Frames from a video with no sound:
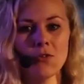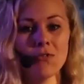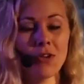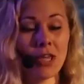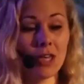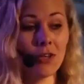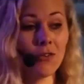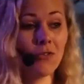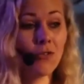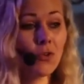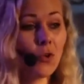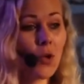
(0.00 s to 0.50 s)
If
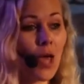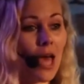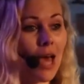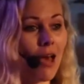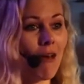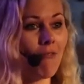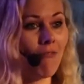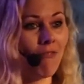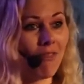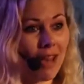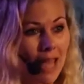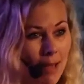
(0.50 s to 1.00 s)
any of you
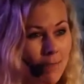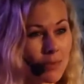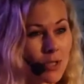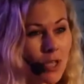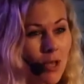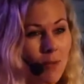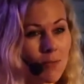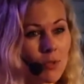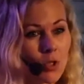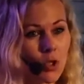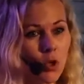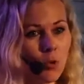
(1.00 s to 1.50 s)
have
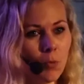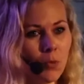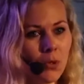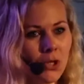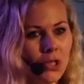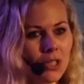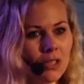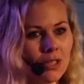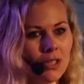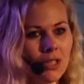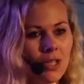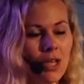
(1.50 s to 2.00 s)
laptops
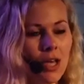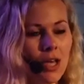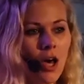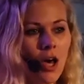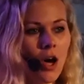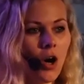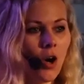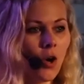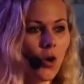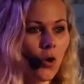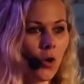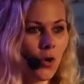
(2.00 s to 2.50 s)
open,
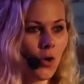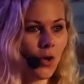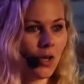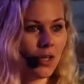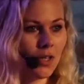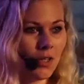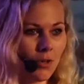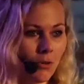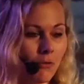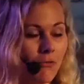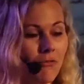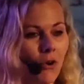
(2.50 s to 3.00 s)
or
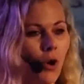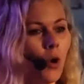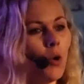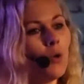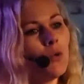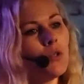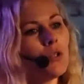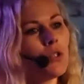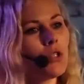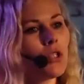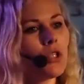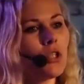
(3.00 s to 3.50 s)
your
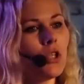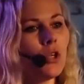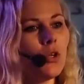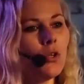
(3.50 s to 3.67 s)
phones.